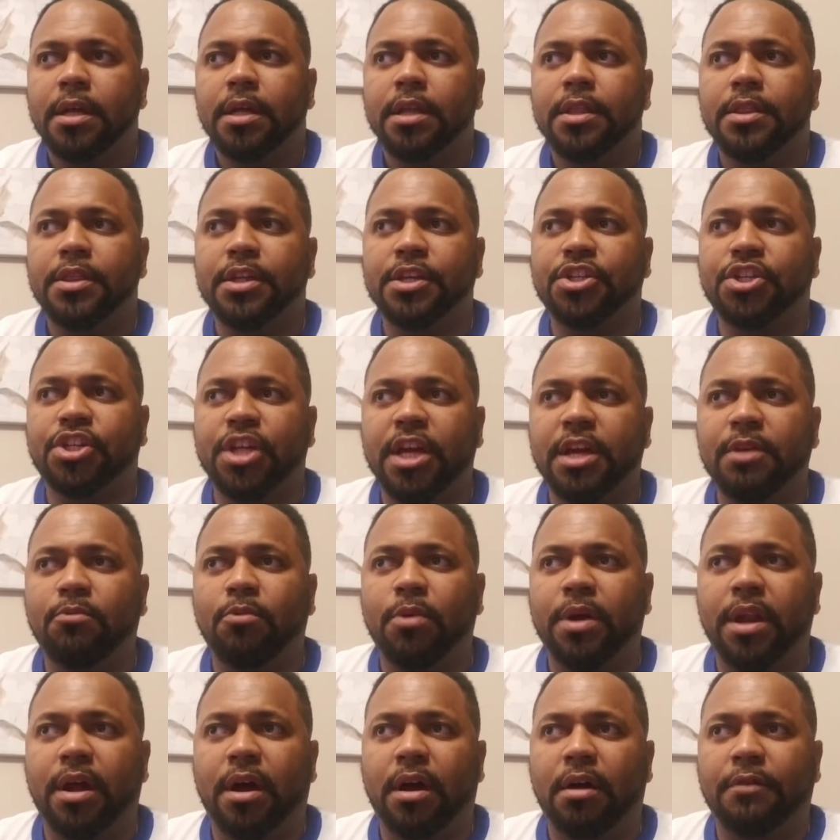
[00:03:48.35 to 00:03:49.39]
The shit
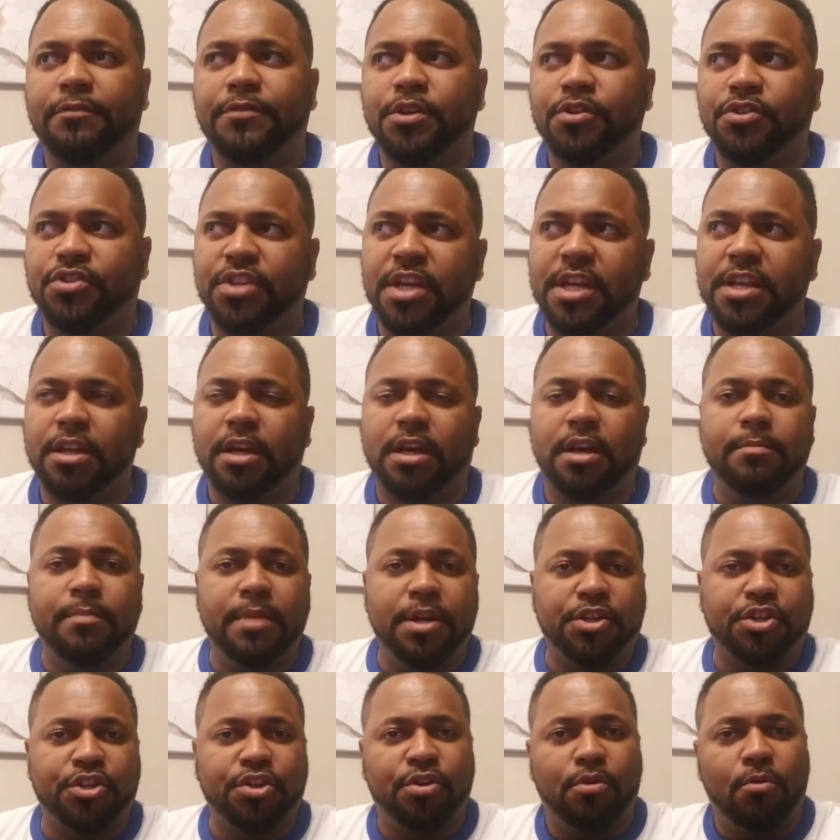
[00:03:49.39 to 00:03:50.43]
went off. You seen the
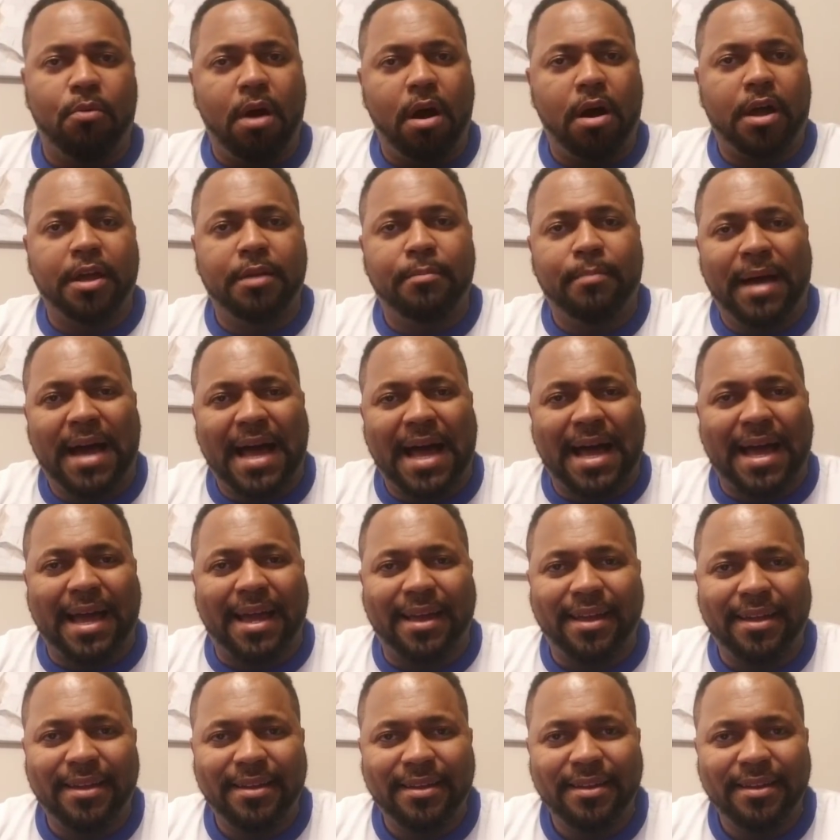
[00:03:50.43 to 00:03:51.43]
commissioner walking by.